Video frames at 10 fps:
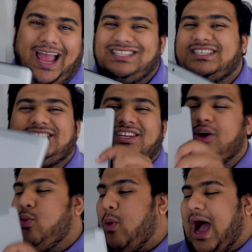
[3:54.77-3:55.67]
And just,
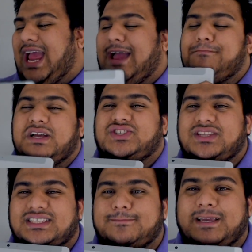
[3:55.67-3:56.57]
why I'm
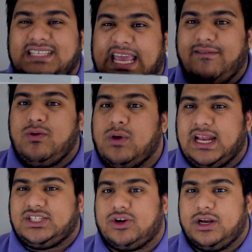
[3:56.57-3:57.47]
mentioning this is because even when
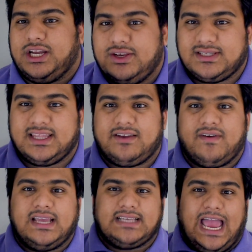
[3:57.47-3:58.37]
I started using the device,